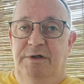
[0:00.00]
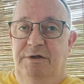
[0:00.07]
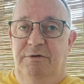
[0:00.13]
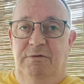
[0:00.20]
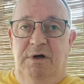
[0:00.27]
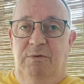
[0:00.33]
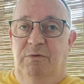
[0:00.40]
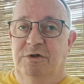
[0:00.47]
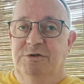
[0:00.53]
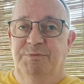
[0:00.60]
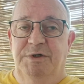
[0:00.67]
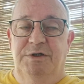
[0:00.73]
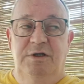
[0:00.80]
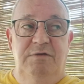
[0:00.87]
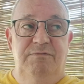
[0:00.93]
You know, I watch
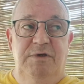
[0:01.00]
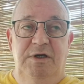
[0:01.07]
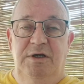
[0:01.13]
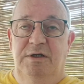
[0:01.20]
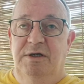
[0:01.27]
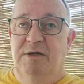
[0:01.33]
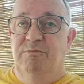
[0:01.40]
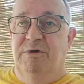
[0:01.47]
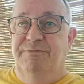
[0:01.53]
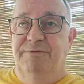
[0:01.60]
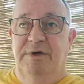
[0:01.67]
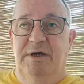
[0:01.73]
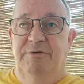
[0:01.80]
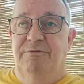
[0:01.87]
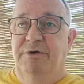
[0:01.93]
my TV and have my
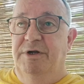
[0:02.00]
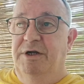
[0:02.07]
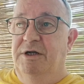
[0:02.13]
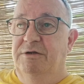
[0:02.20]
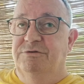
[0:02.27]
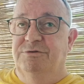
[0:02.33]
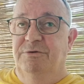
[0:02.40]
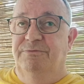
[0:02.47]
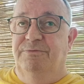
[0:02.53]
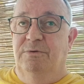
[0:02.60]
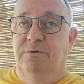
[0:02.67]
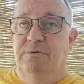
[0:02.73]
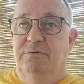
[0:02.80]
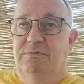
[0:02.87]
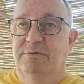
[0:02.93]
fan running and so
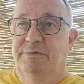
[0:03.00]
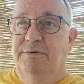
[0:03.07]
forth.